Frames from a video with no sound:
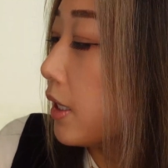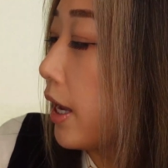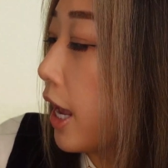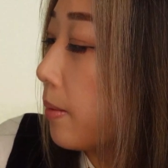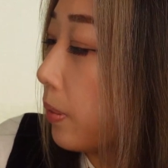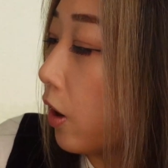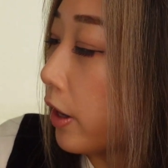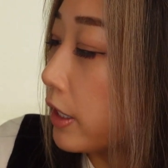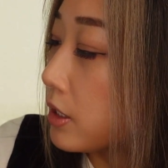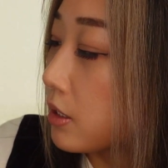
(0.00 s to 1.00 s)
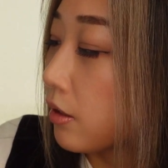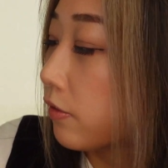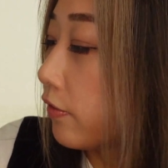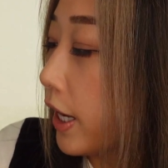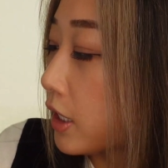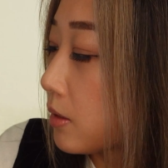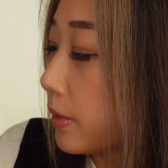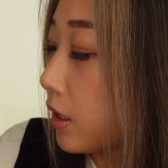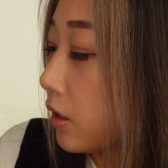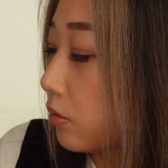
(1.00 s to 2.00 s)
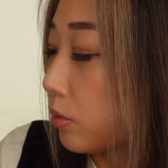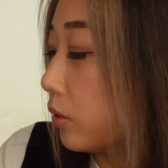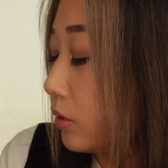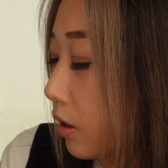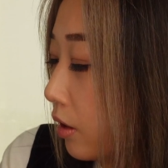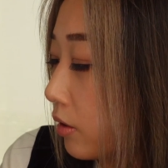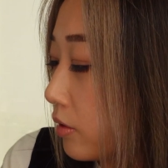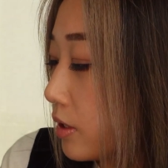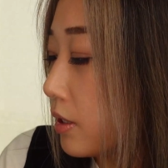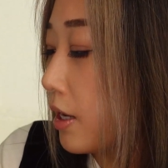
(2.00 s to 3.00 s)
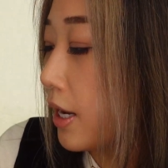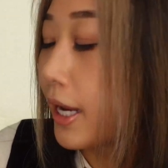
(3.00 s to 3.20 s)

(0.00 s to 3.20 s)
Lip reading: hemp hearts, flax meal, rolled oats,